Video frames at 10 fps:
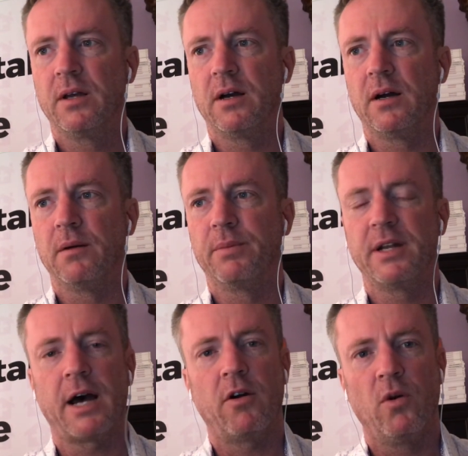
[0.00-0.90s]
Uh,
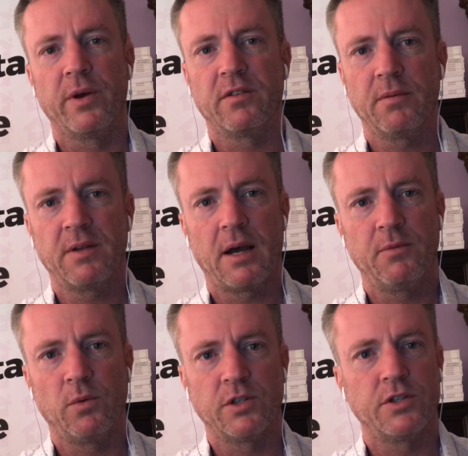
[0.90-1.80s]
but not always.
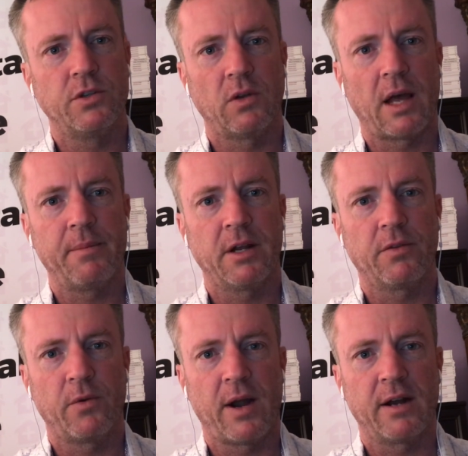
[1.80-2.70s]
Sometimes we'll just do laminate
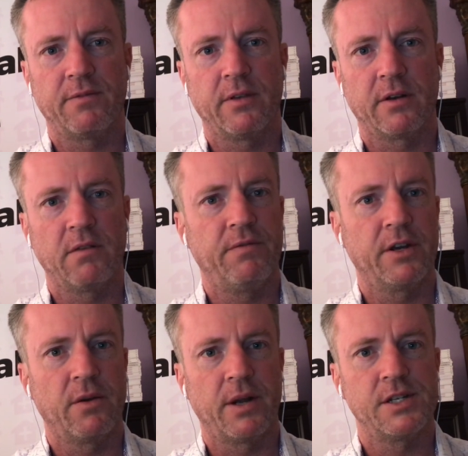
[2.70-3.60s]
throughout if the
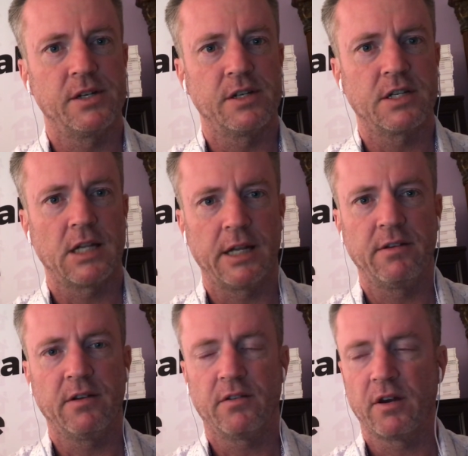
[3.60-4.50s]
configuration just
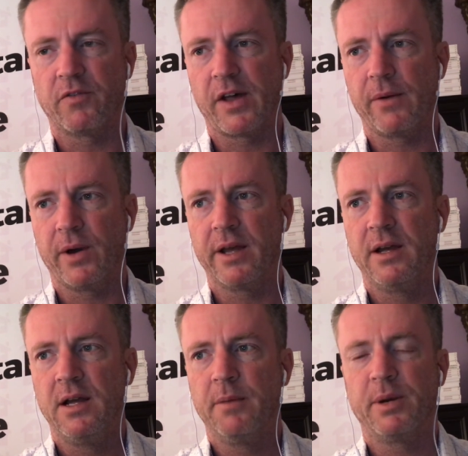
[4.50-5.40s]
lends itself that way.
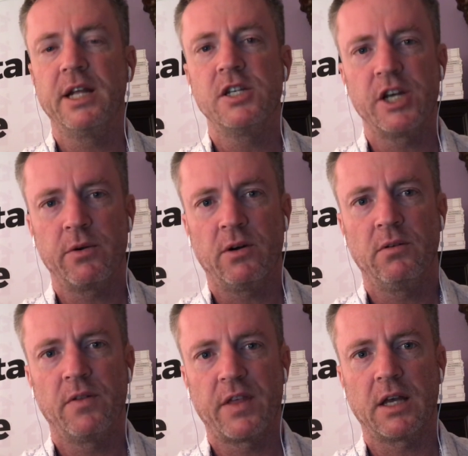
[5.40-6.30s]
But in
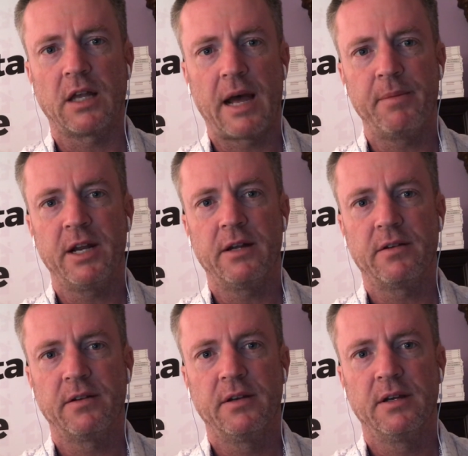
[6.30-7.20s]
general, think
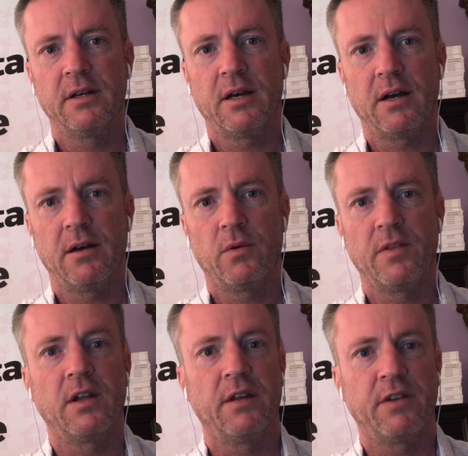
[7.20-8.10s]
laminate uh,
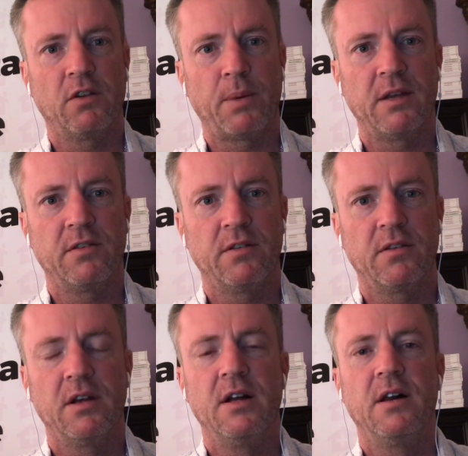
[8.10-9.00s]
in the living spaces.
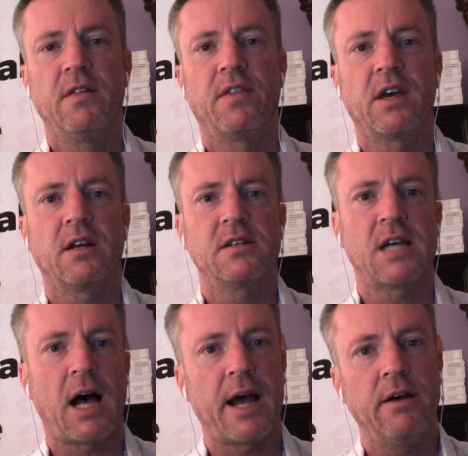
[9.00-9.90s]
Think
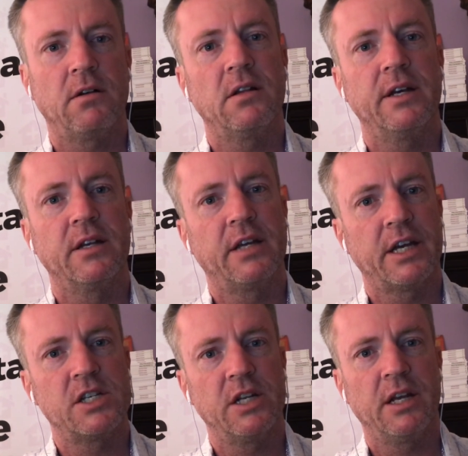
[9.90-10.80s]
tile in
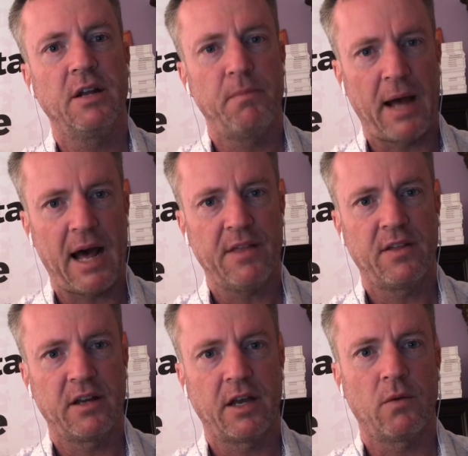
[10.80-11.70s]
kitchen and bath.
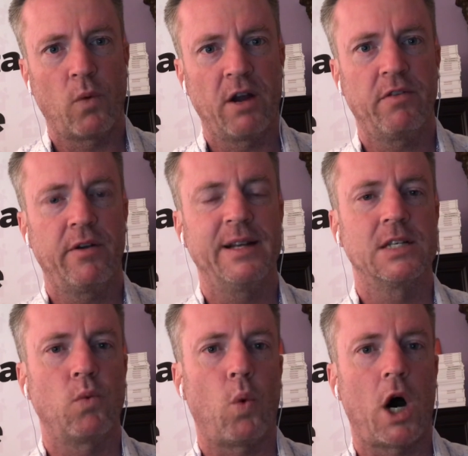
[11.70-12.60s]
Again, where there
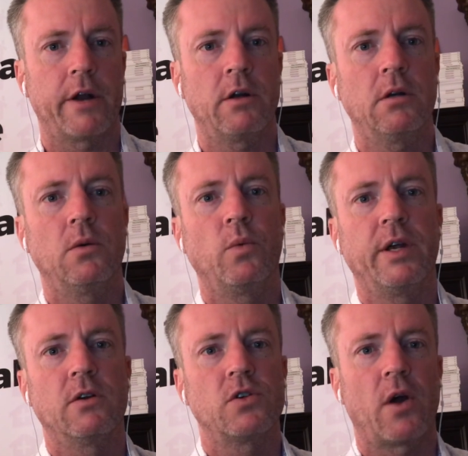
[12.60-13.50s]
is water,
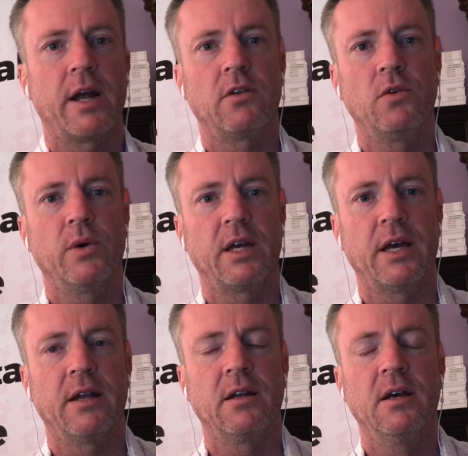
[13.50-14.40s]
we are trying to,
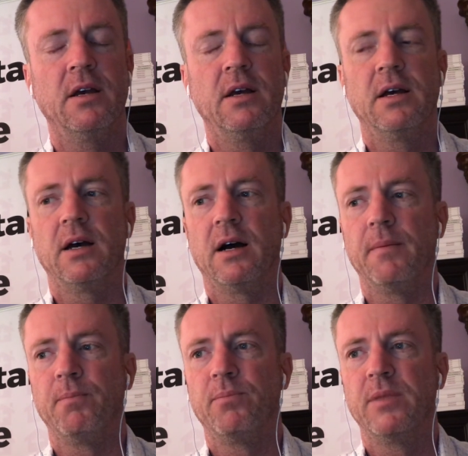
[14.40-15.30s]
again, um,